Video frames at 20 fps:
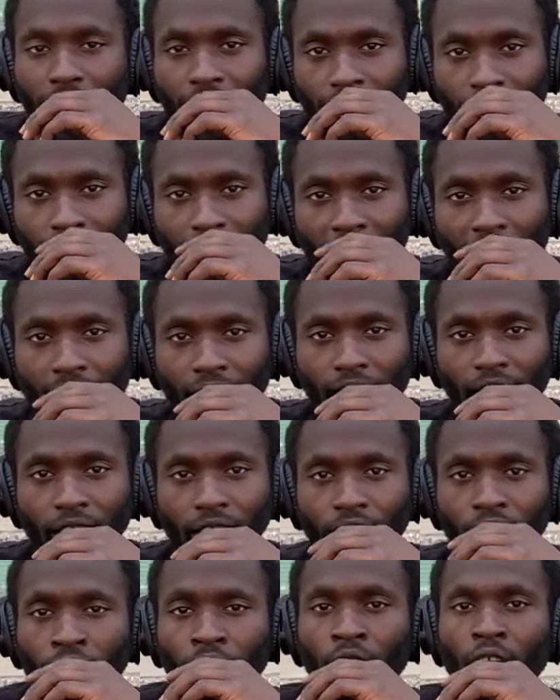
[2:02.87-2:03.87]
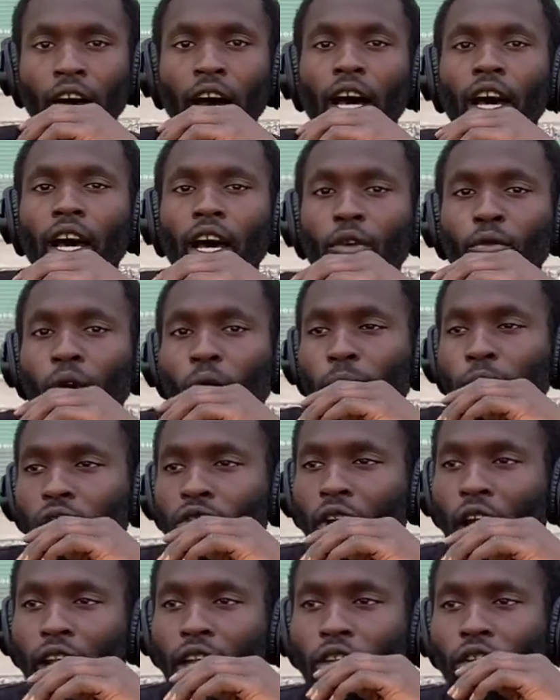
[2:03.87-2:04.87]
Gonzalez. What we're
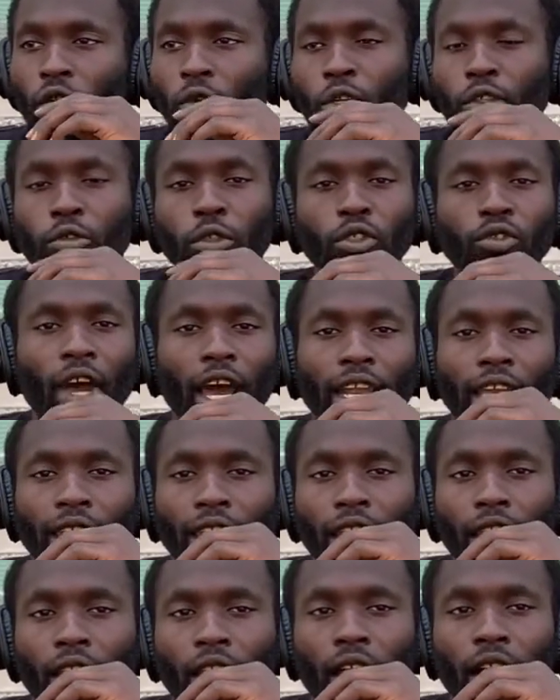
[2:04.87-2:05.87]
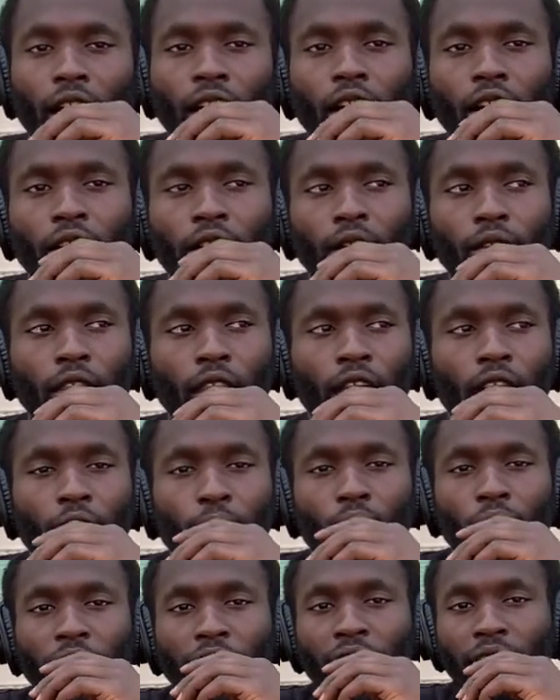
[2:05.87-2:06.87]
trying to do is we're trying to get
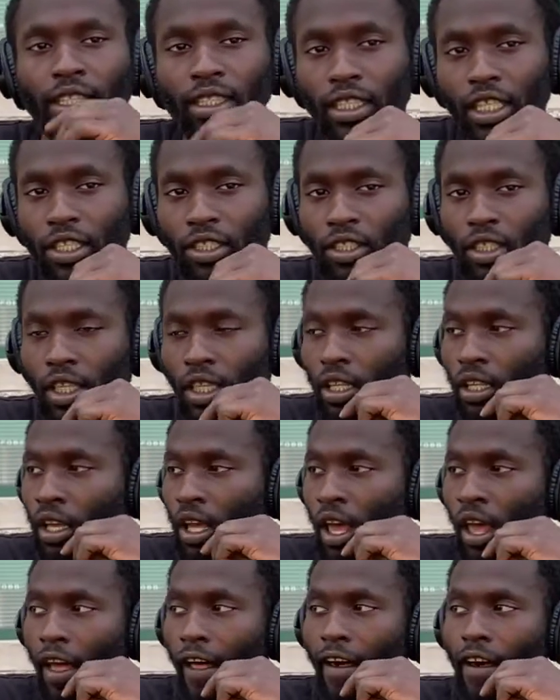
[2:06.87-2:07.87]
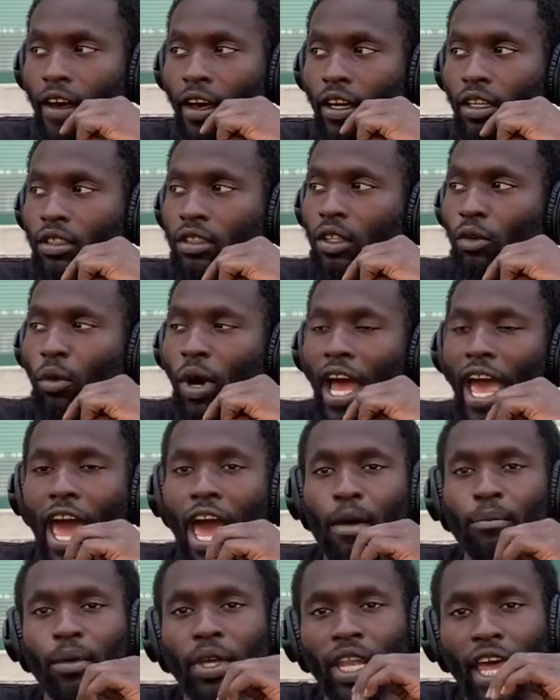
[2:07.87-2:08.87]
bring attention to what
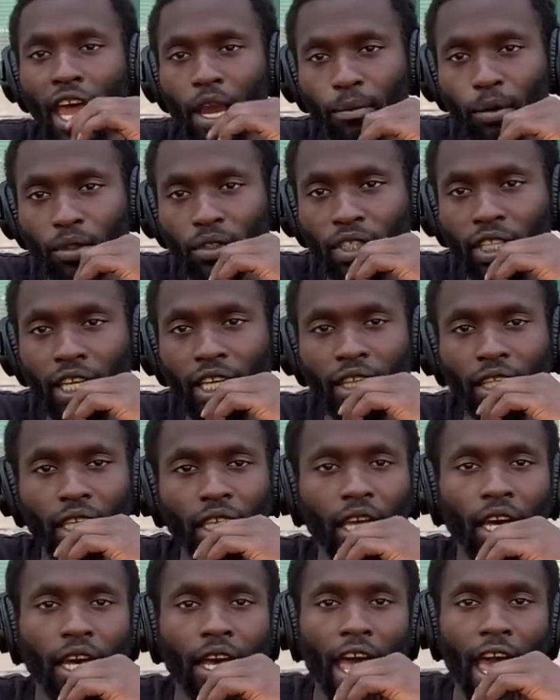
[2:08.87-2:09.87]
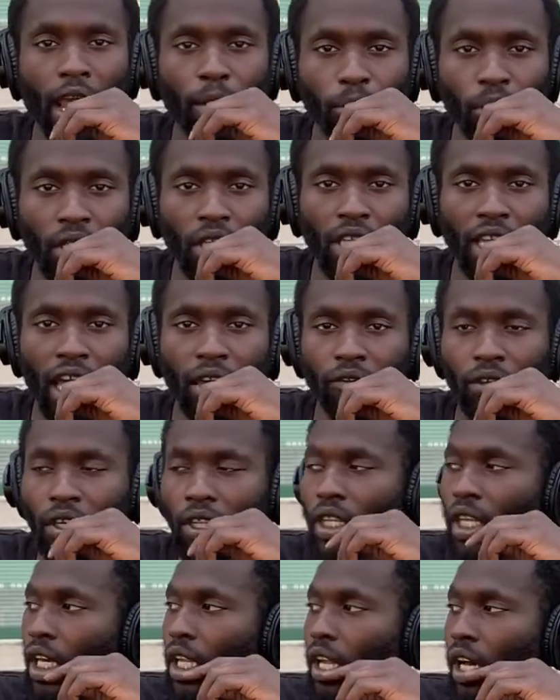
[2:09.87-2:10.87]
happened April 10th and April
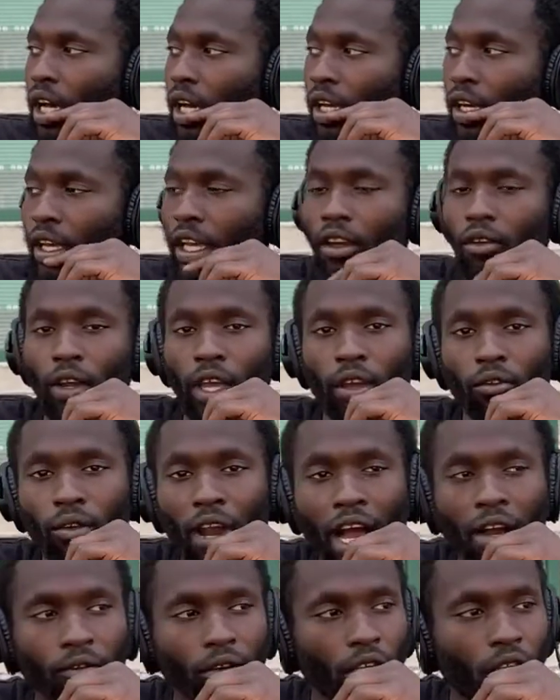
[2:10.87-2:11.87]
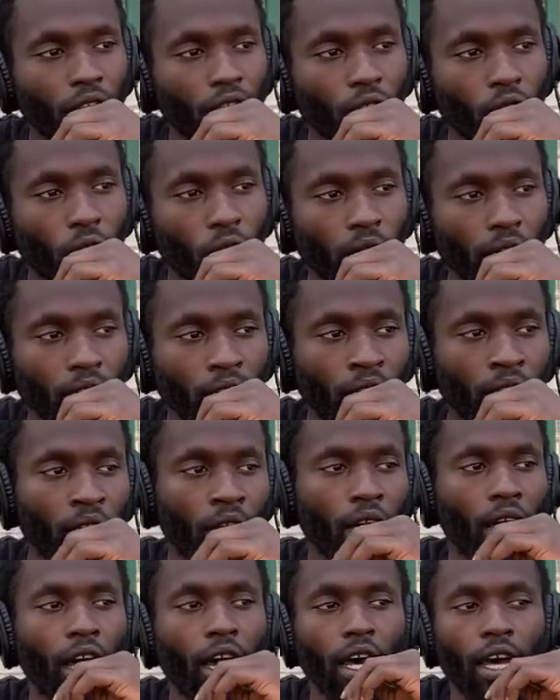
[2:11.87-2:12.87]
11th in Rockford, Illinois.
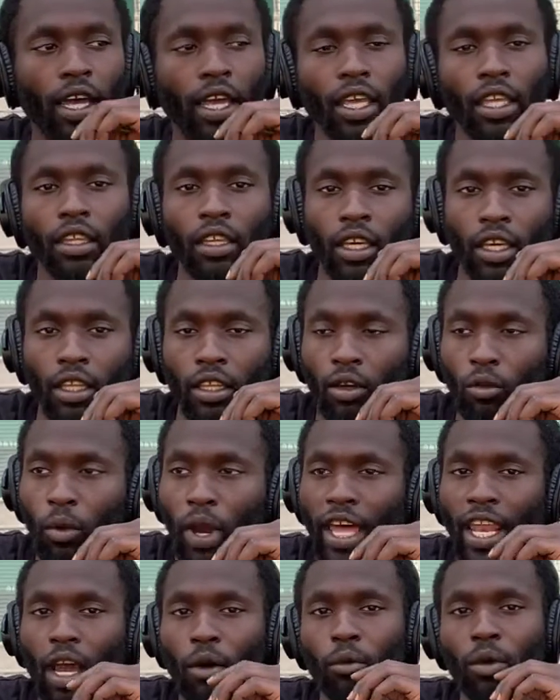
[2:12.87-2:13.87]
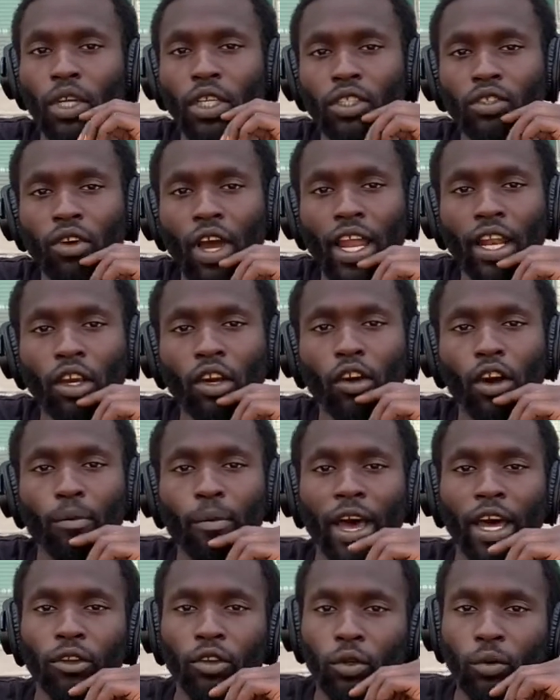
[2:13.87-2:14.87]
And the way that we're trying to go
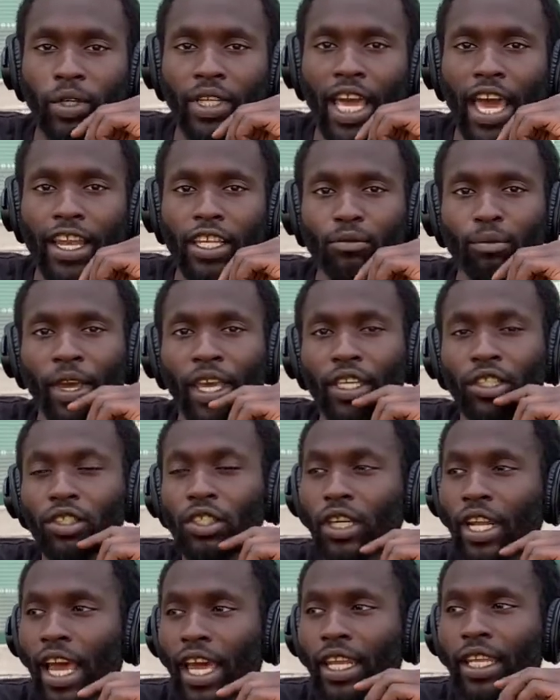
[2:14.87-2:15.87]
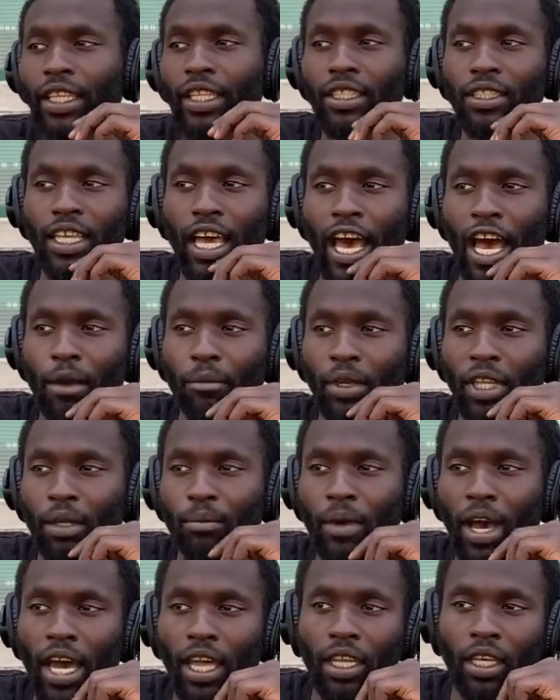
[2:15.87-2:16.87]
about doing that is making sure that anytime
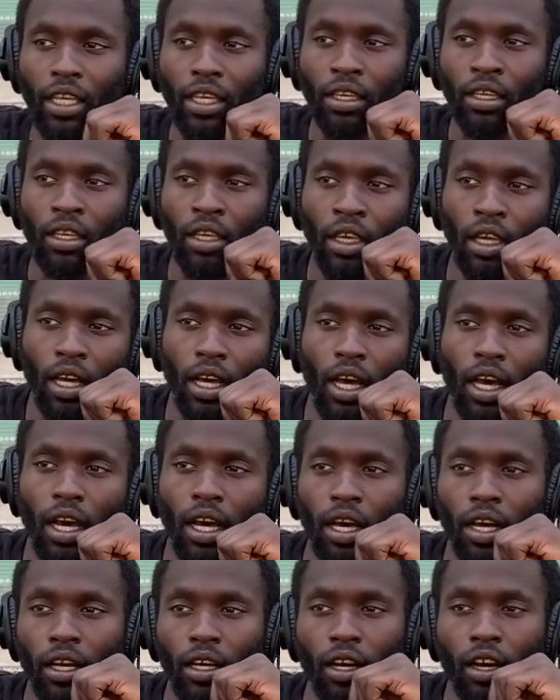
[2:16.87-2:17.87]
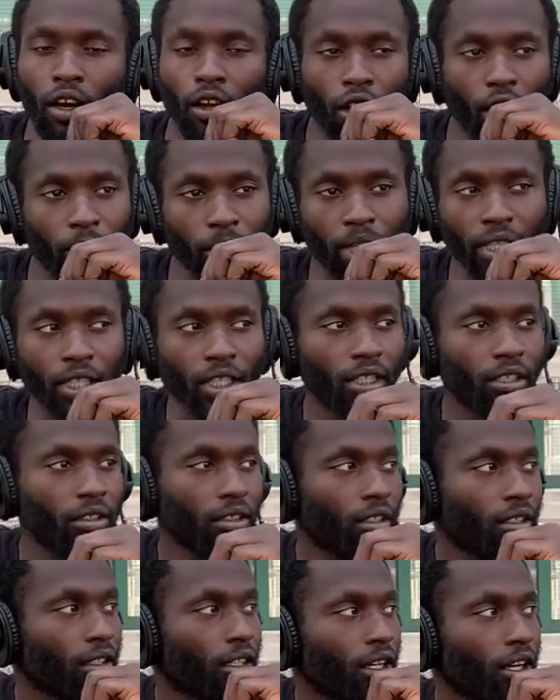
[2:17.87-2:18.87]
anybody hold on, I'm gonna let these.
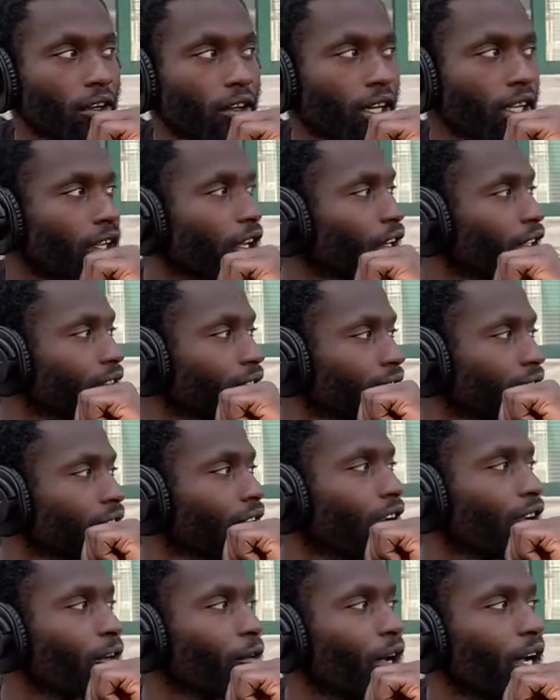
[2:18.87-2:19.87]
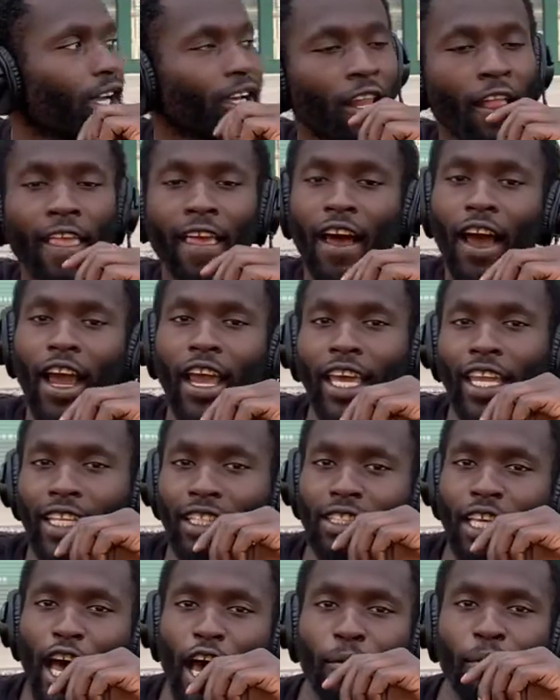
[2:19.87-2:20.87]
Okay, no, it's kind of quiet.
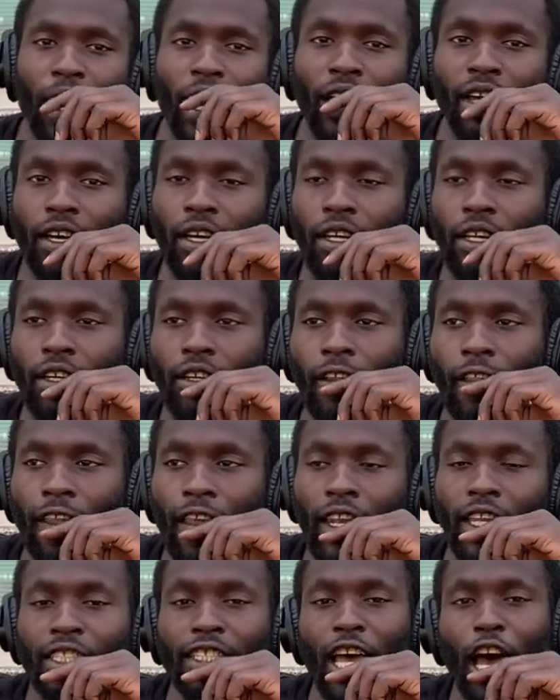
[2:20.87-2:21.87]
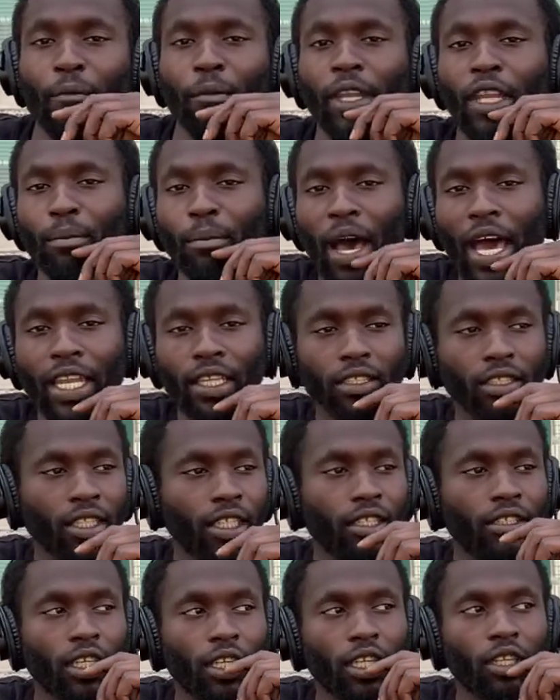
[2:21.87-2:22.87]
Anytime anybody
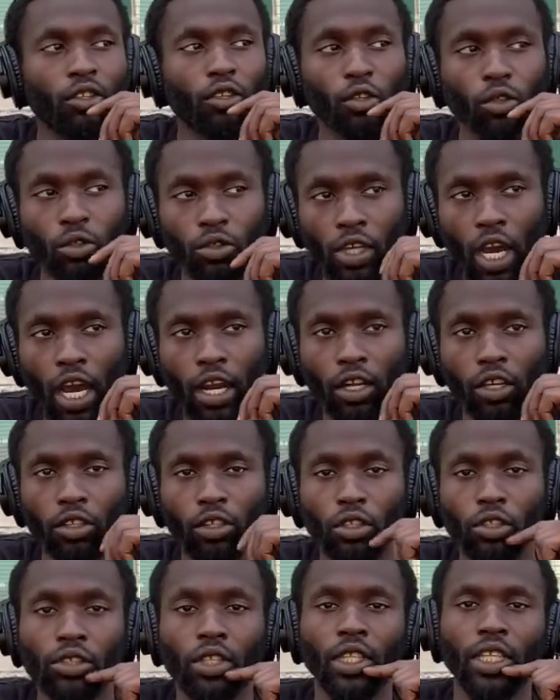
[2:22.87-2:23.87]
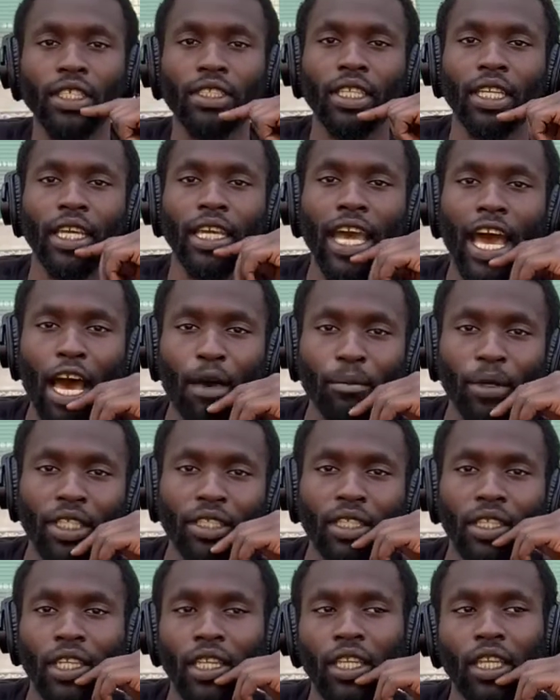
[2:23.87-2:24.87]
sees any news articles or looks in the
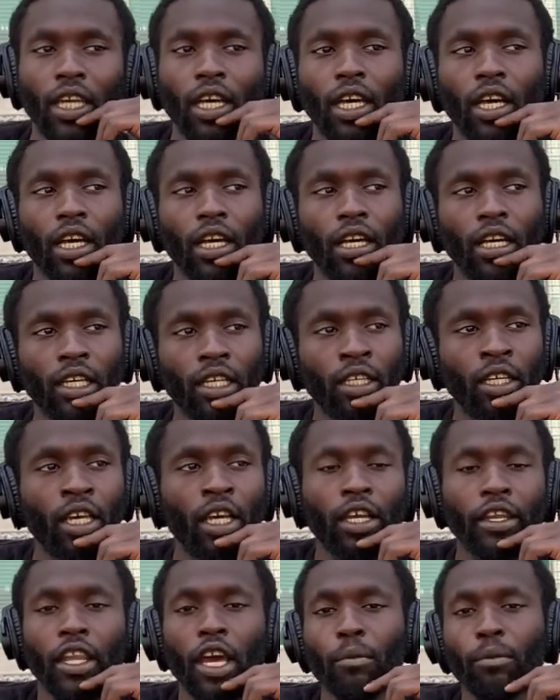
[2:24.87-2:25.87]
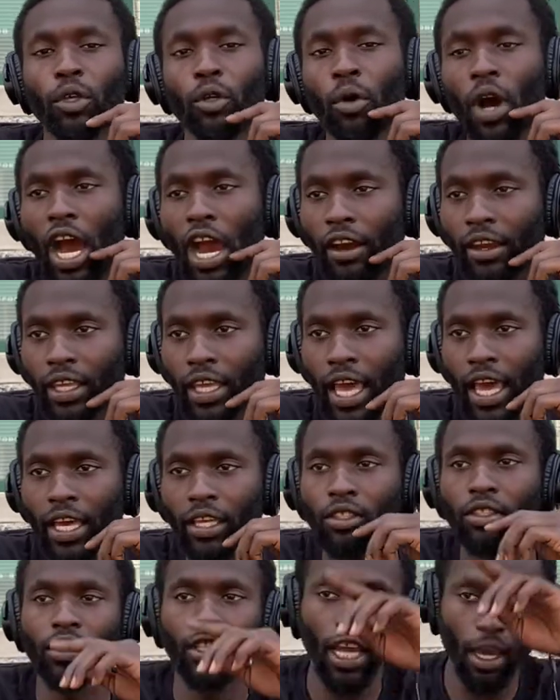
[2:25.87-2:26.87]
comments in any
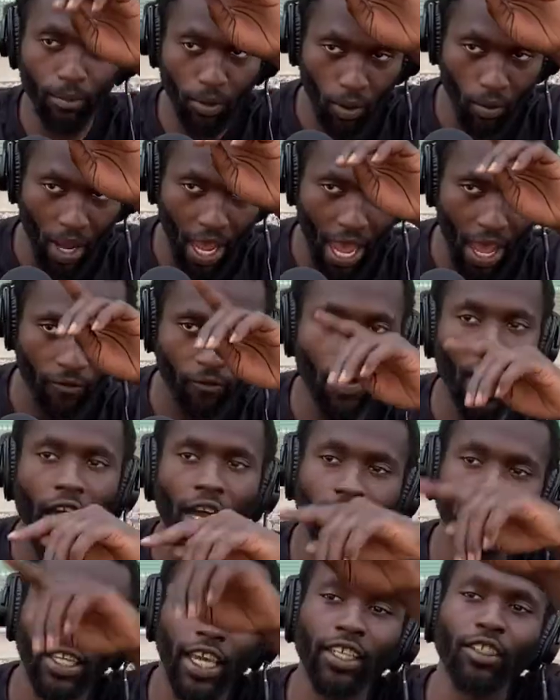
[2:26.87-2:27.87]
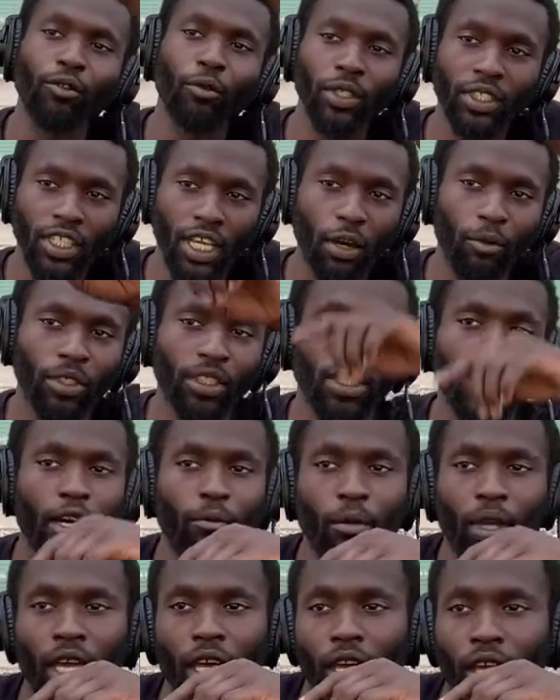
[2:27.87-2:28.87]
WREX or WIFR station, what's
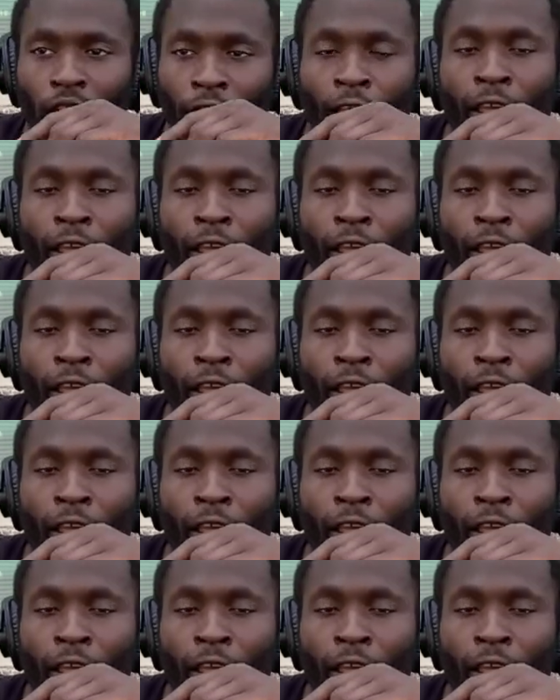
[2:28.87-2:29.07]
up, man?